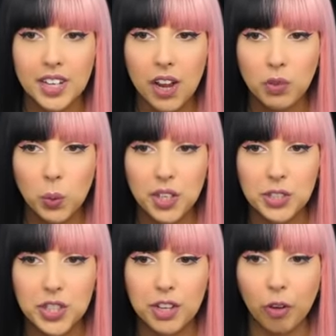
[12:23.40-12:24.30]
never want to
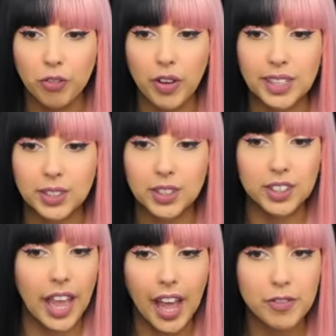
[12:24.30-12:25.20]
see your
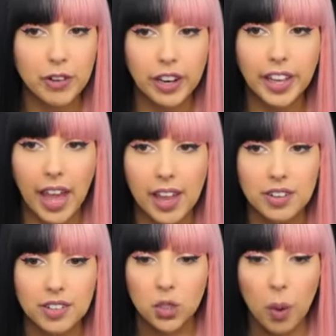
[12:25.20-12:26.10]
faces ever
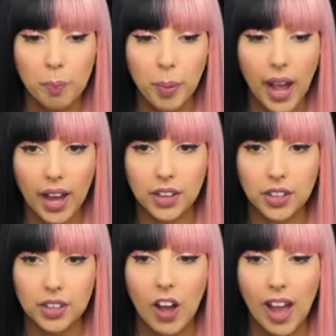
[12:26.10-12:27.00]
again. Come back.
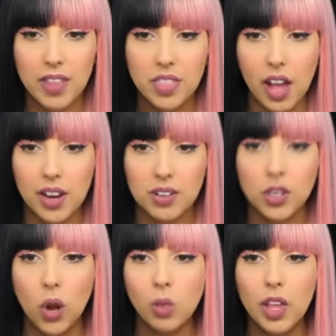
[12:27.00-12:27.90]
Fine then.
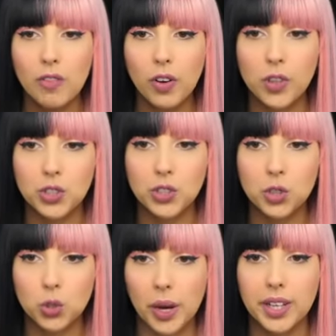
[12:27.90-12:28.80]
Go live on the
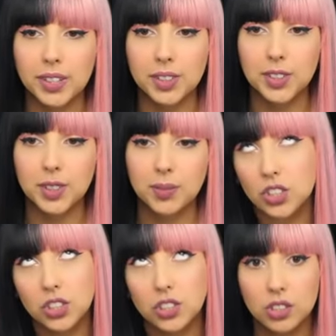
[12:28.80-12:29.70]
streets
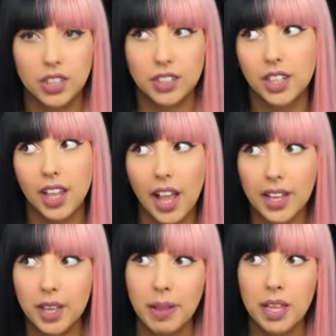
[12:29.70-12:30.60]
didn't like
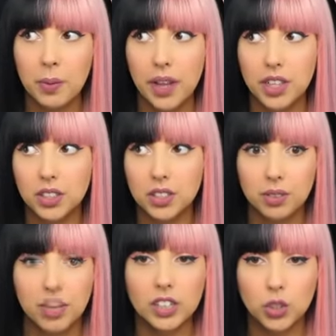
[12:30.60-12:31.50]
him anyways.
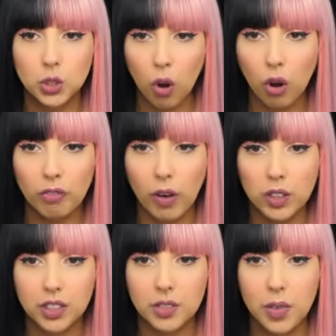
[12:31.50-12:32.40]
It's your
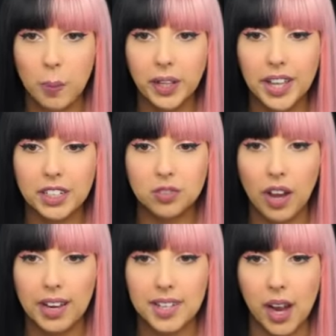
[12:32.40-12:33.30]
fault if the police find